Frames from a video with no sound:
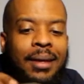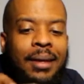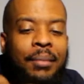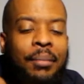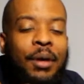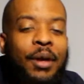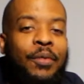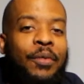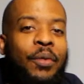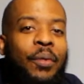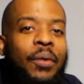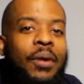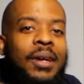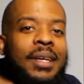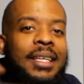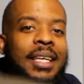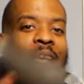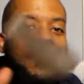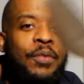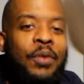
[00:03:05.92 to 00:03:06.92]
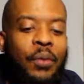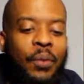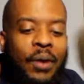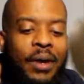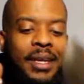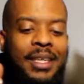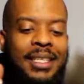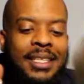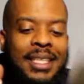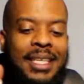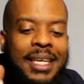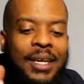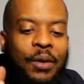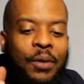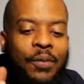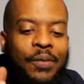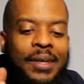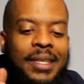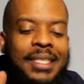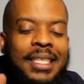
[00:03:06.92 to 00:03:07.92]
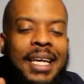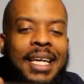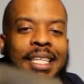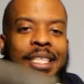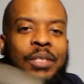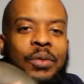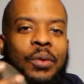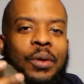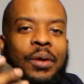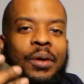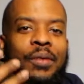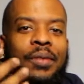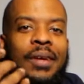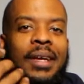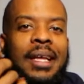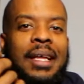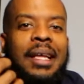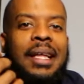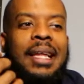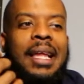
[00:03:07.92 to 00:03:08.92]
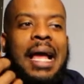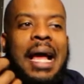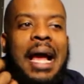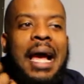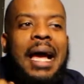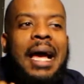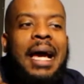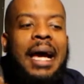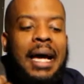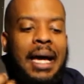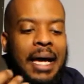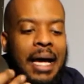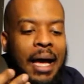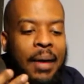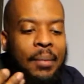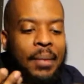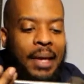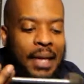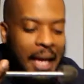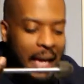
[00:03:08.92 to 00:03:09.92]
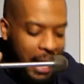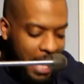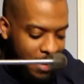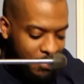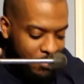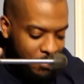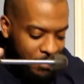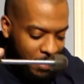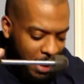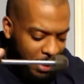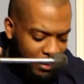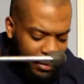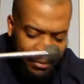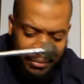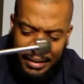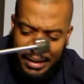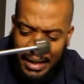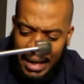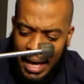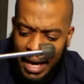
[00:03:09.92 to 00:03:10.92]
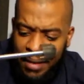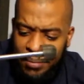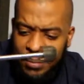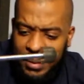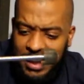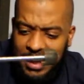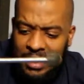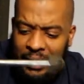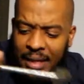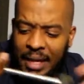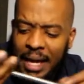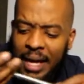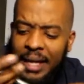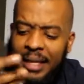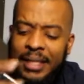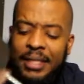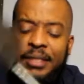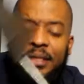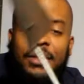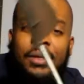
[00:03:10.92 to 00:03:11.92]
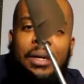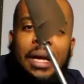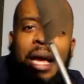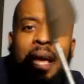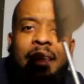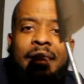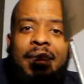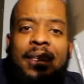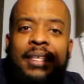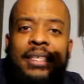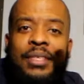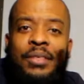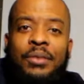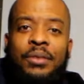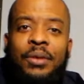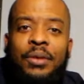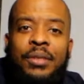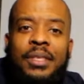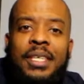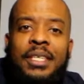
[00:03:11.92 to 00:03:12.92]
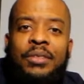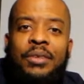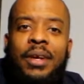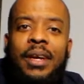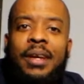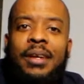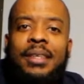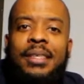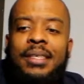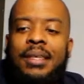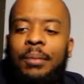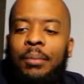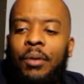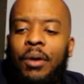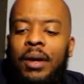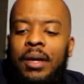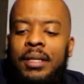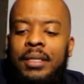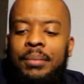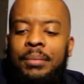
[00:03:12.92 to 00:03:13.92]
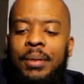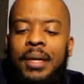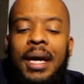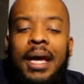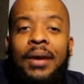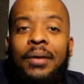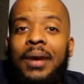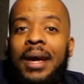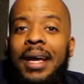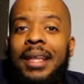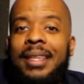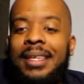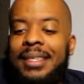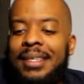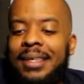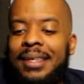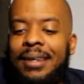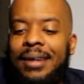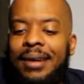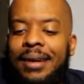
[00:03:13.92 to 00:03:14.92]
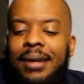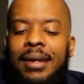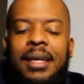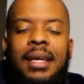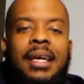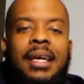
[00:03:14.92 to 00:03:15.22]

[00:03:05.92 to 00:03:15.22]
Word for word: but if you wear if you wear anything over a size 12, like I mean I have them. I don't even think I have them. In, yeah, these are I have these are 13s right here. These LeBrons, but I don't have these in there.